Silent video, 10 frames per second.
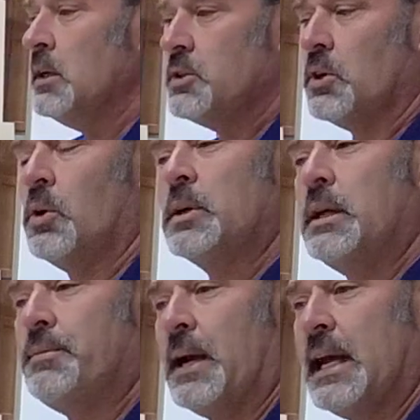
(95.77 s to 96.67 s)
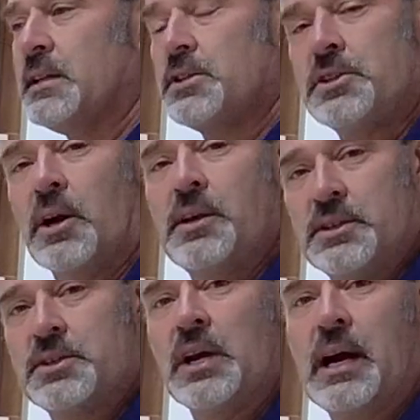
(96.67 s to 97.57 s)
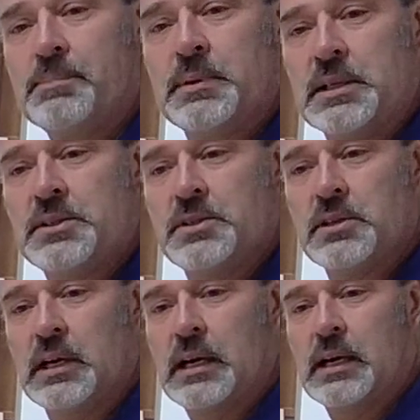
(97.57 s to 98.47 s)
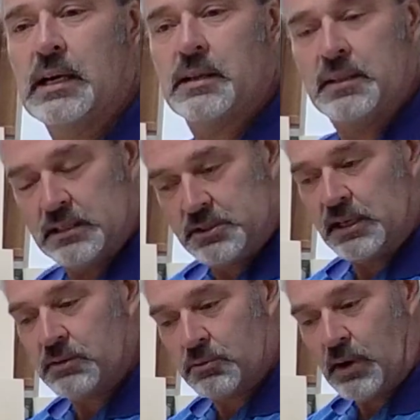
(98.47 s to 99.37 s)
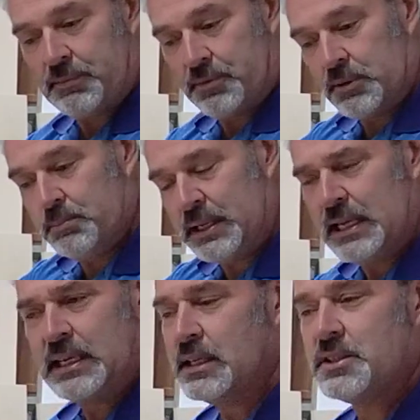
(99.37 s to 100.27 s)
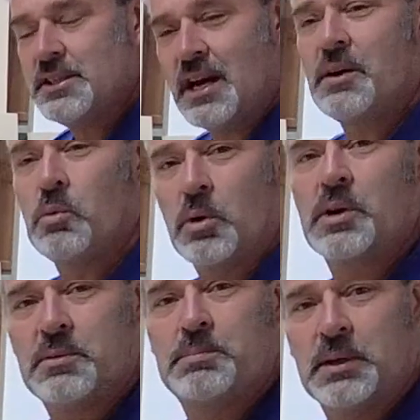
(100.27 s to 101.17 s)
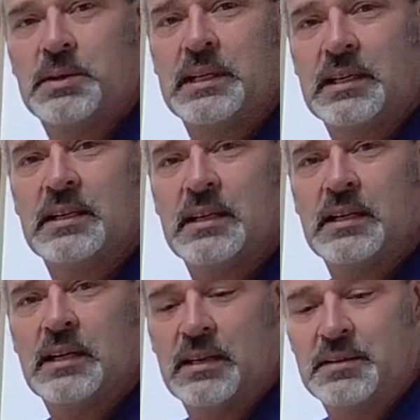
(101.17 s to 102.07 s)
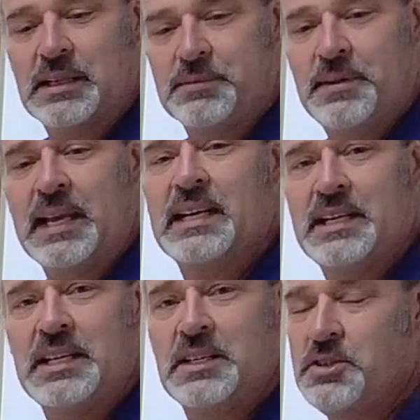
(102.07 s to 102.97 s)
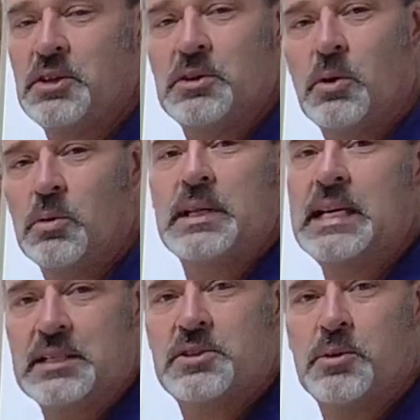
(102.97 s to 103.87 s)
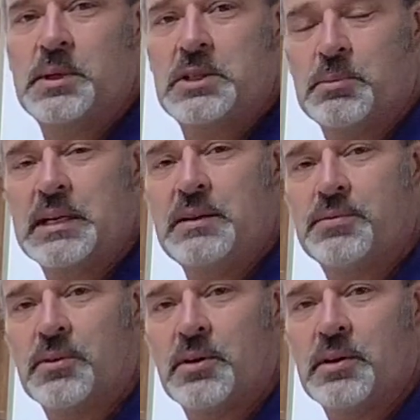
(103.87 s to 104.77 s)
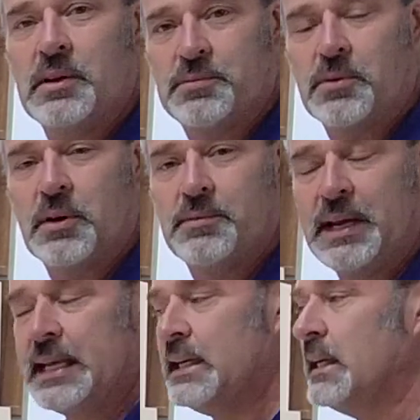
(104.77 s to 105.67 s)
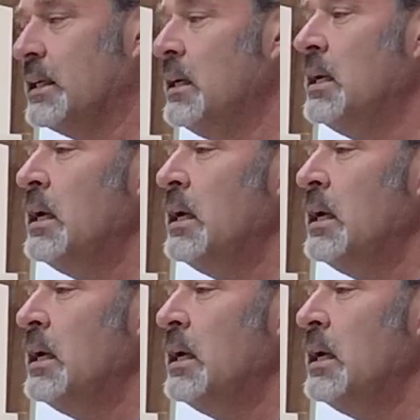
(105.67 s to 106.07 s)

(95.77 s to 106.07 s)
So if I had to start and stop this thing right from the beginning, it's not worth building a vanity because you can only get so much money for a vanity.